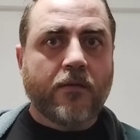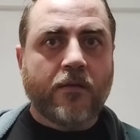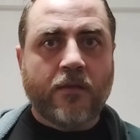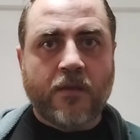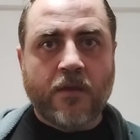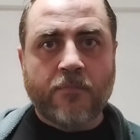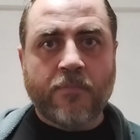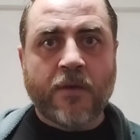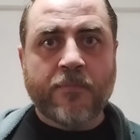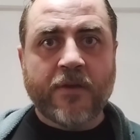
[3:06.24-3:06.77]

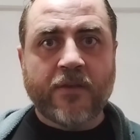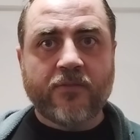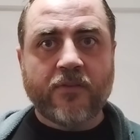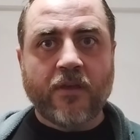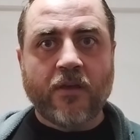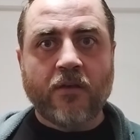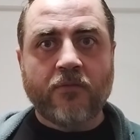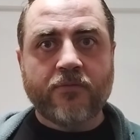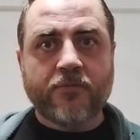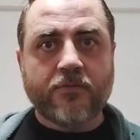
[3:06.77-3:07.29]
get by
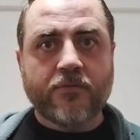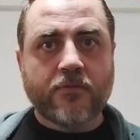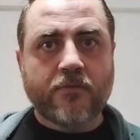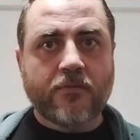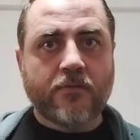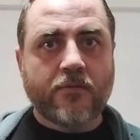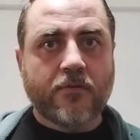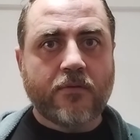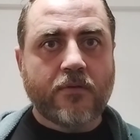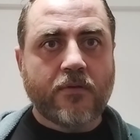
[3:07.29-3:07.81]
myself.
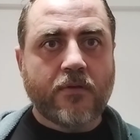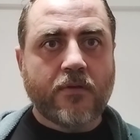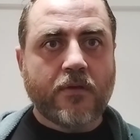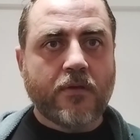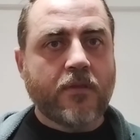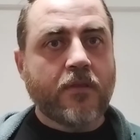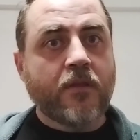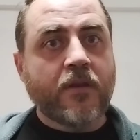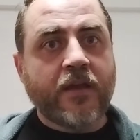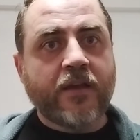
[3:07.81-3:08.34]

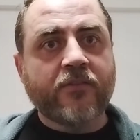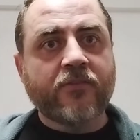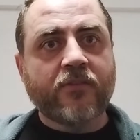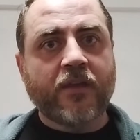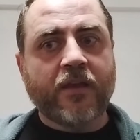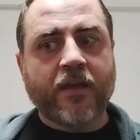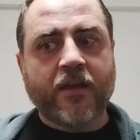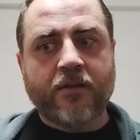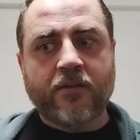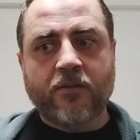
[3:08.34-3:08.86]
The next
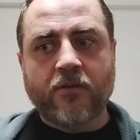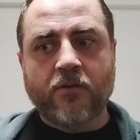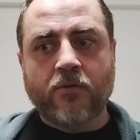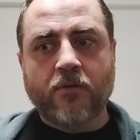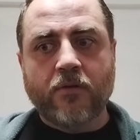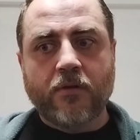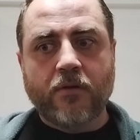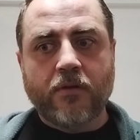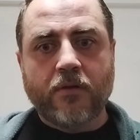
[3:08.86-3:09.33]
thing I do,